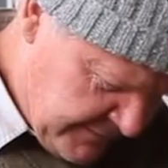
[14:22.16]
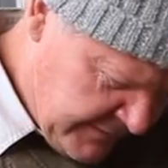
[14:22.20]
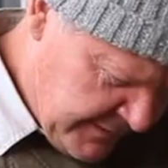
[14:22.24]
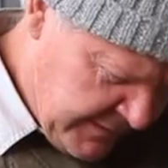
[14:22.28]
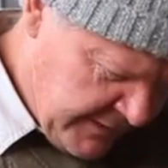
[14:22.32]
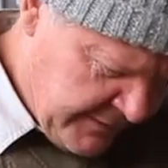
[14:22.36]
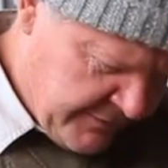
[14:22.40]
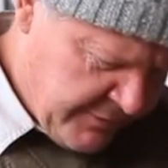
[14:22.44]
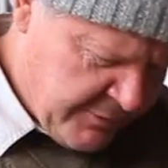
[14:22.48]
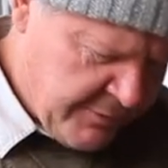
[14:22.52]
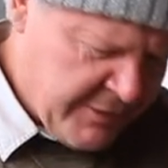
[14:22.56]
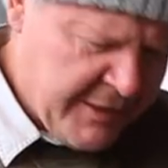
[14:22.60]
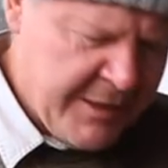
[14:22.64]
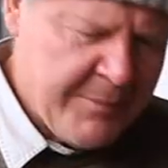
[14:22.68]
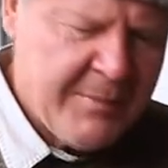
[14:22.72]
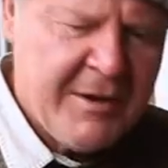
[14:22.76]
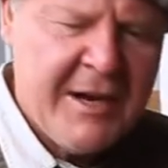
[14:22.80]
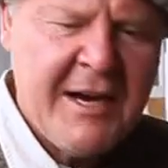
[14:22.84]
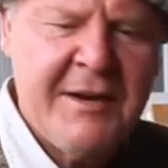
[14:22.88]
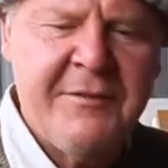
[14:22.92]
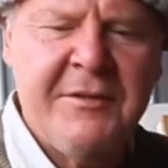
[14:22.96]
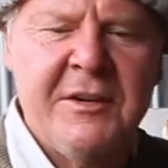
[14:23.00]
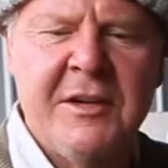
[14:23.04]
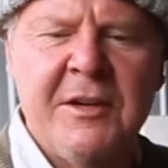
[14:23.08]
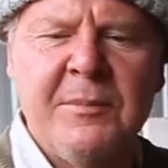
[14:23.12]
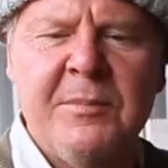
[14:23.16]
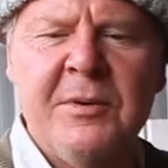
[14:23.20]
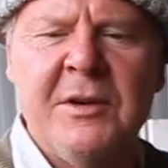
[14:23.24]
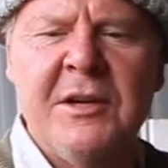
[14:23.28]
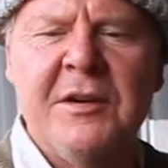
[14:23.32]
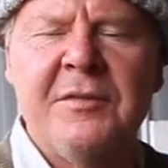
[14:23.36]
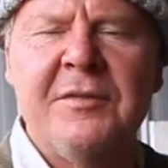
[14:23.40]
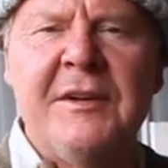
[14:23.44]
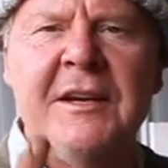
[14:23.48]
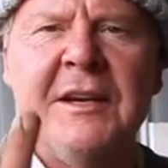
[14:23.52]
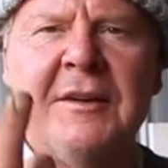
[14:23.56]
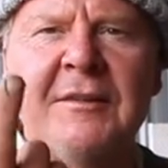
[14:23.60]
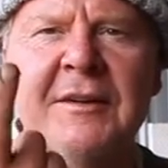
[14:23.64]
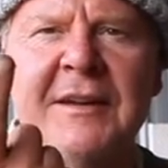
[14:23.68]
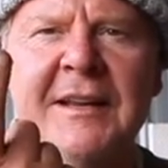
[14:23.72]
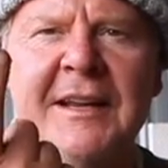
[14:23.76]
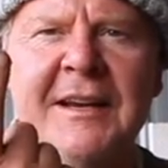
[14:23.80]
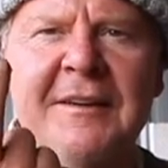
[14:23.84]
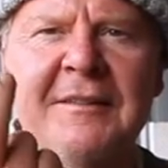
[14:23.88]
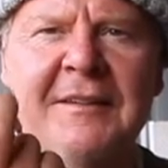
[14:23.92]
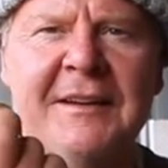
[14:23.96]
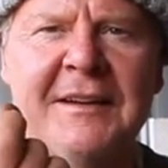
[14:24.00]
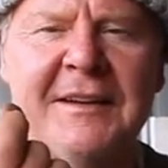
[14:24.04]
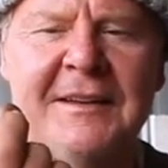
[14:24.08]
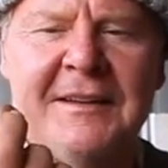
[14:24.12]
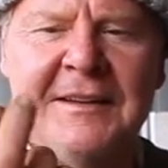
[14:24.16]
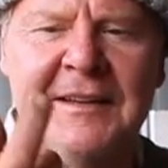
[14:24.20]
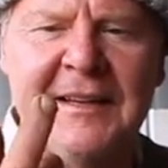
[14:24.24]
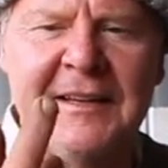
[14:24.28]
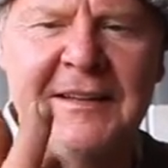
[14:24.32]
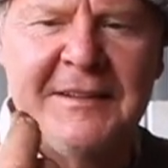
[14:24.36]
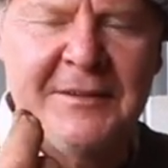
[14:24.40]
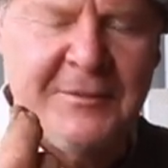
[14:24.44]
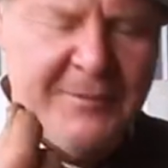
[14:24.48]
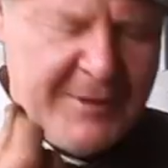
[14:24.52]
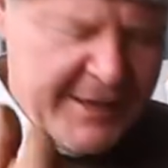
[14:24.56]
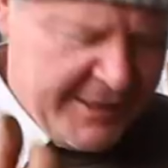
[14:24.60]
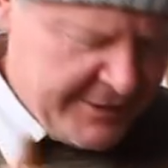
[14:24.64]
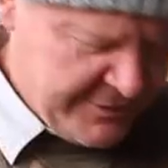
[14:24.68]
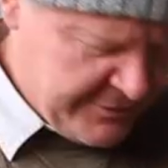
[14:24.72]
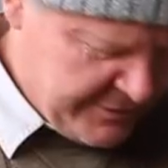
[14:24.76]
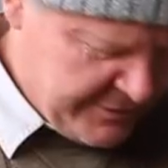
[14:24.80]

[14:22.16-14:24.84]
And if you're really brave, you can put your finger in there and get some wax